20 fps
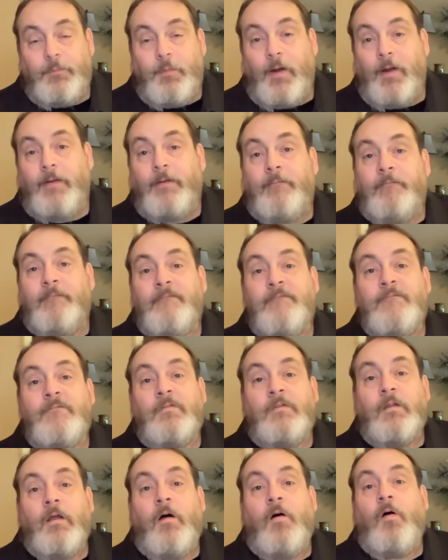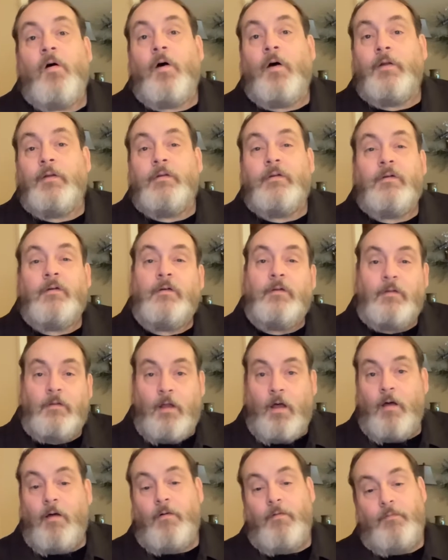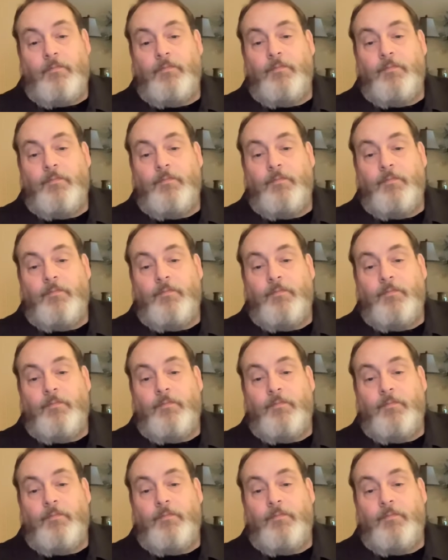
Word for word: but on love.